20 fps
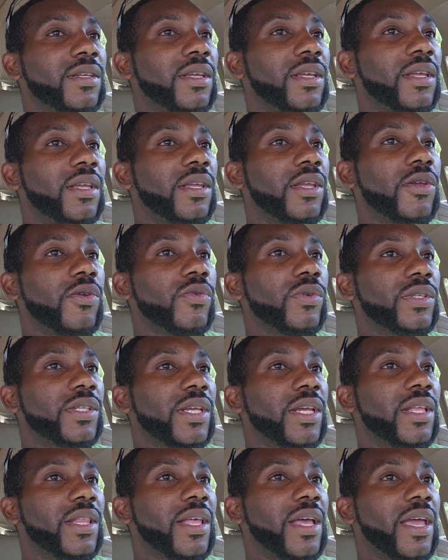And he was
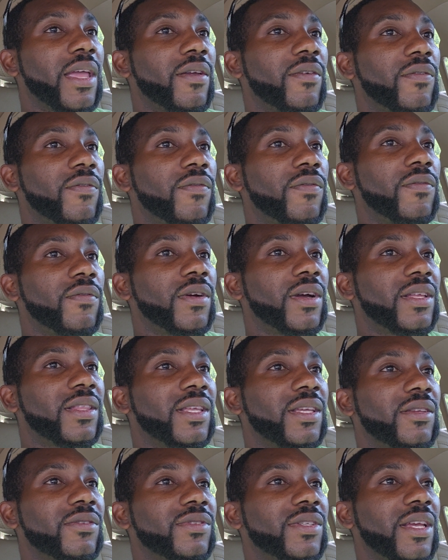at like, I
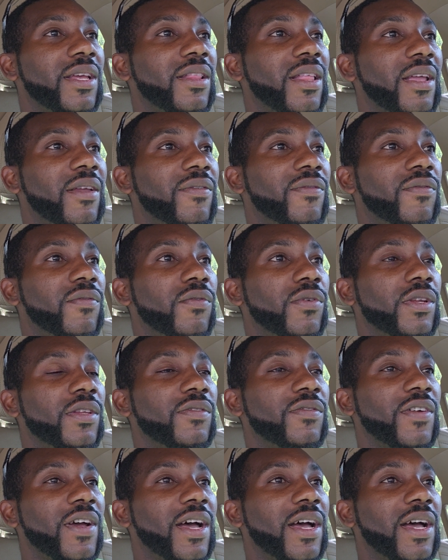think he was at like
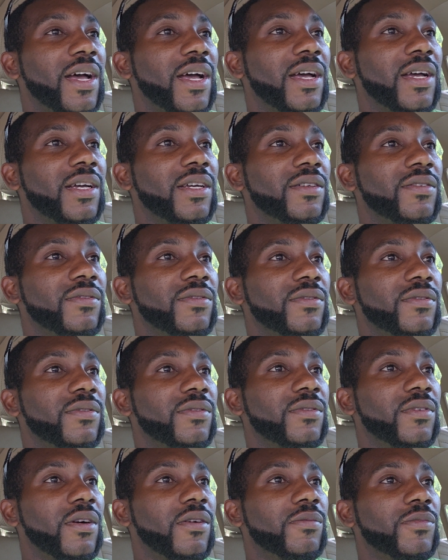45,
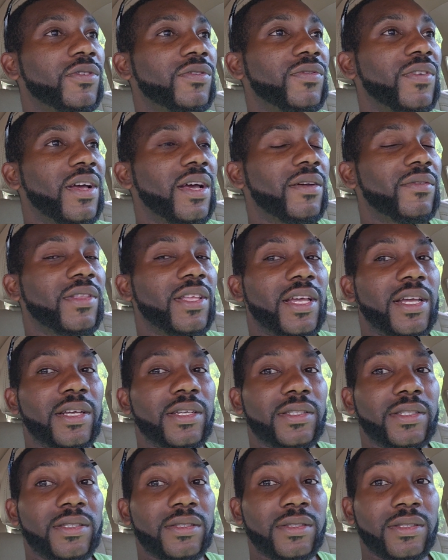almost
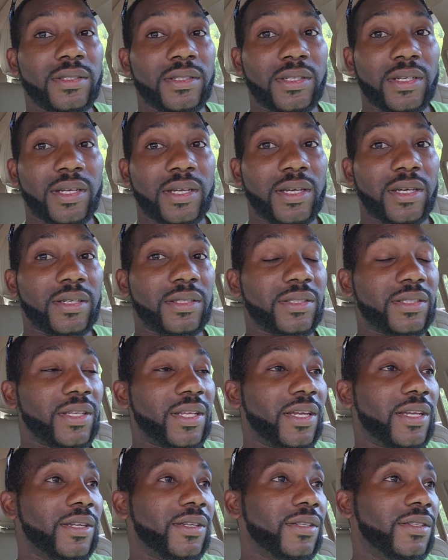5,000.
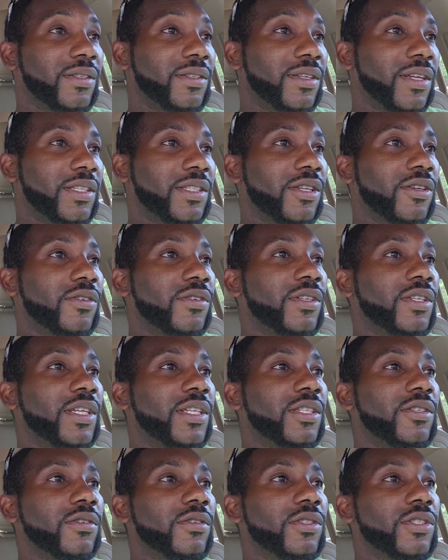I told
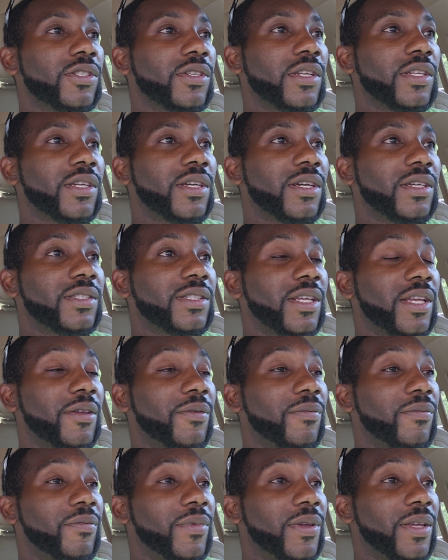that dude straight up, I was
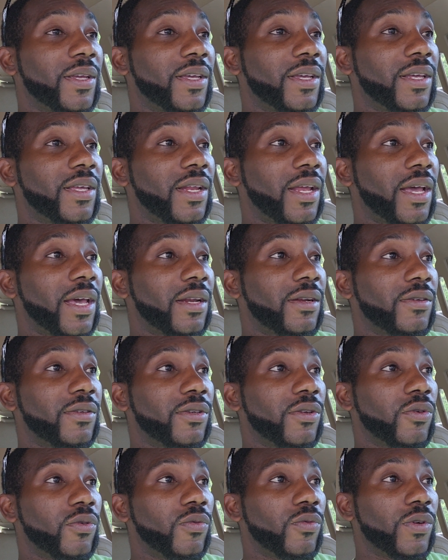like, man, I
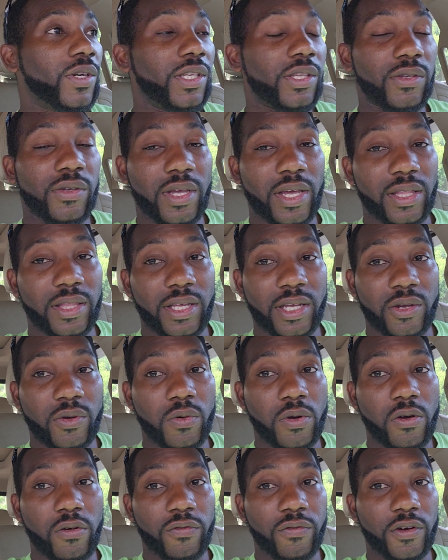don't know where you got that
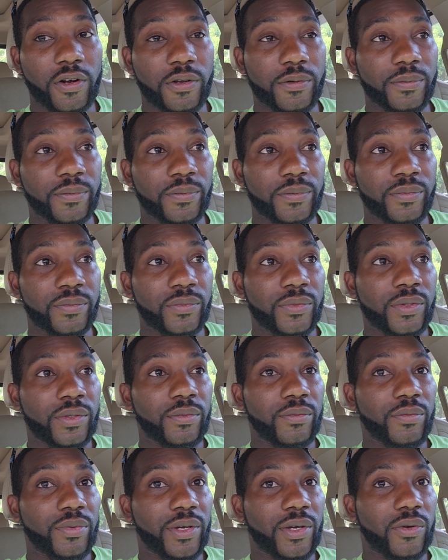quote from,
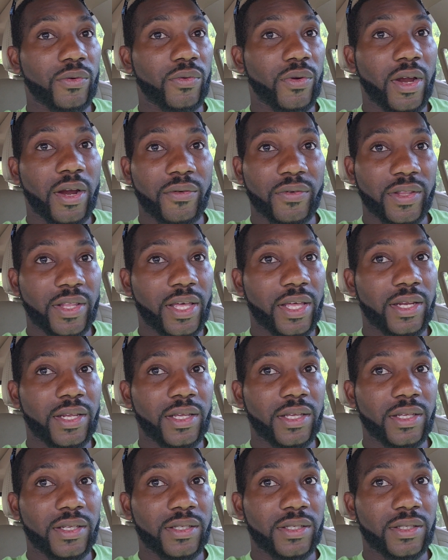but whoever that
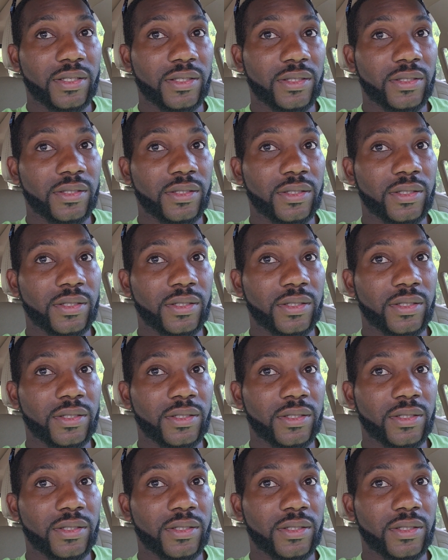is,